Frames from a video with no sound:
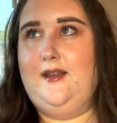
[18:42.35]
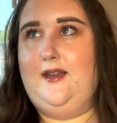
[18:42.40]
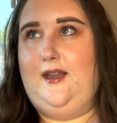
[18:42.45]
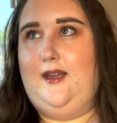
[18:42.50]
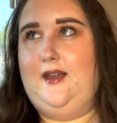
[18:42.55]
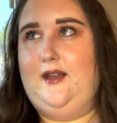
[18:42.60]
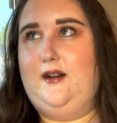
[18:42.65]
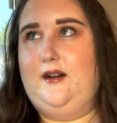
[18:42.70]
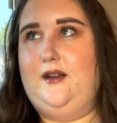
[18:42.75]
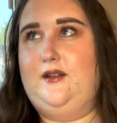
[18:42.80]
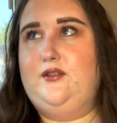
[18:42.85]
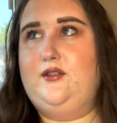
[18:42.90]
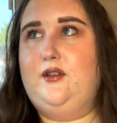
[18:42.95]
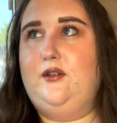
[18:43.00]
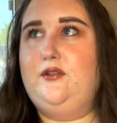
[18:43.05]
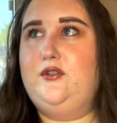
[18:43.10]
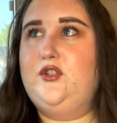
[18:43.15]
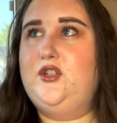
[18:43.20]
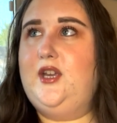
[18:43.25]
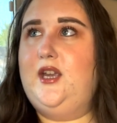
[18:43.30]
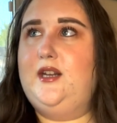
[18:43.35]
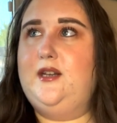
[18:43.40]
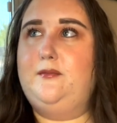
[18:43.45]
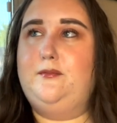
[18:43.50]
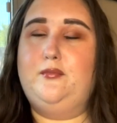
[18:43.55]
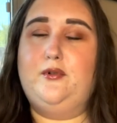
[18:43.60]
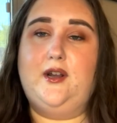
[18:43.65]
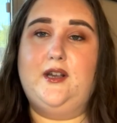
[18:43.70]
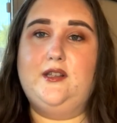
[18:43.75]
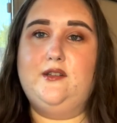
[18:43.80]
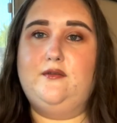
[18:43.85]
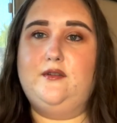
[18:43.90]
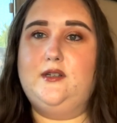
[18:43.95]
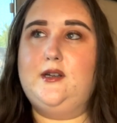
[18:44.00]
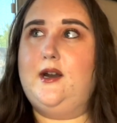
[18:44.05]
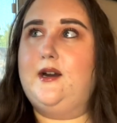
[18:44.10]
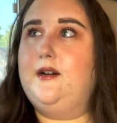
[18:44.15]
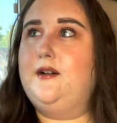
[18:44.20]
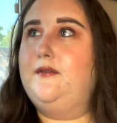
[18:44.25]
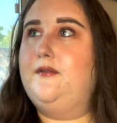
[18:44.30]
and Associated Press
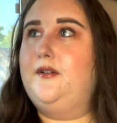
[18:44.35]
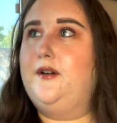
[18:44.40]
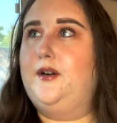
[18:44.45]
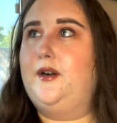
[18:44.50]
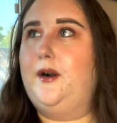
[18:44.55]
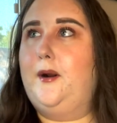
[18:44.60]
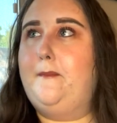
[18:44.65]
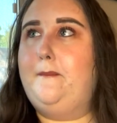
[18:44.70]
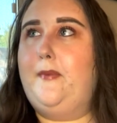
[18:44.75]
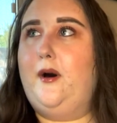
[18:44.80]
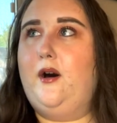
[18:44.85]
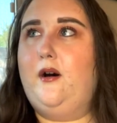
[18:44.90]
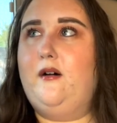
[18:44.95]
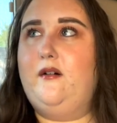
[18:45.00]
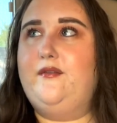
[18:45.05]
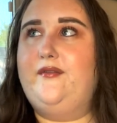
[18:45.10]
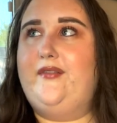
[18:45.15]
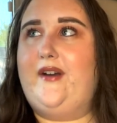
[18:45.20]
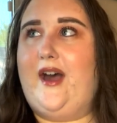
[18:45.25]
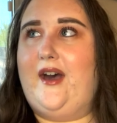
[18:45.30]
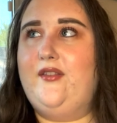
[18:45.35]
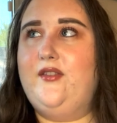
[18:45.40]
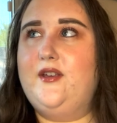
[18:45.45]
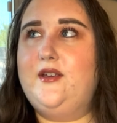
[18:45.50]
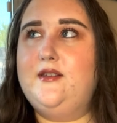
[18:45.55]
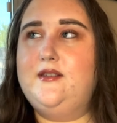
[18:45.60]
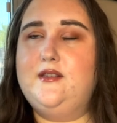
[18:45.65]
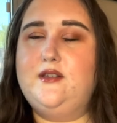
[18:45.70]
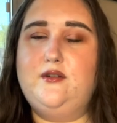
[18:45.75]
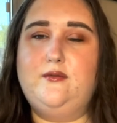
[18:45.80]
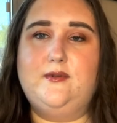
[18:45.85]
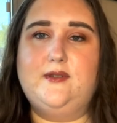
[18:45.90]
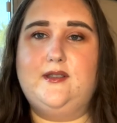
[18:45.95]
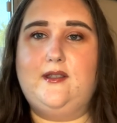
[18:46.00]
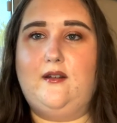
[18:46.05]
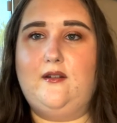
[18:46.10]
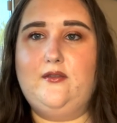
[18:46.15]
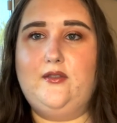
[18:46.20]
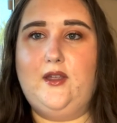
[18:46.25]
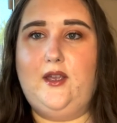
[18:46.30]
photographer Paul Vathis, who was
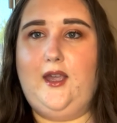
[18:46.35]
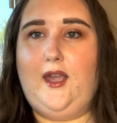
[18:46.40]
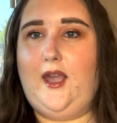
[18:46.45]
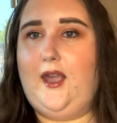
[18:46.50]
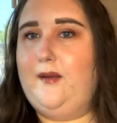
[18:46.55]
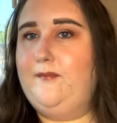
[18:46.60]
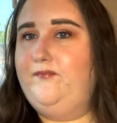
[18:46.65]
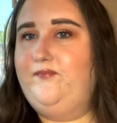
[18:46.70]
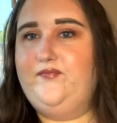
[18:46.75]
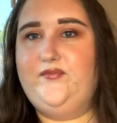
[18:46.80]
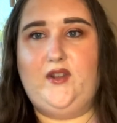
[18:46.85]
there at the game,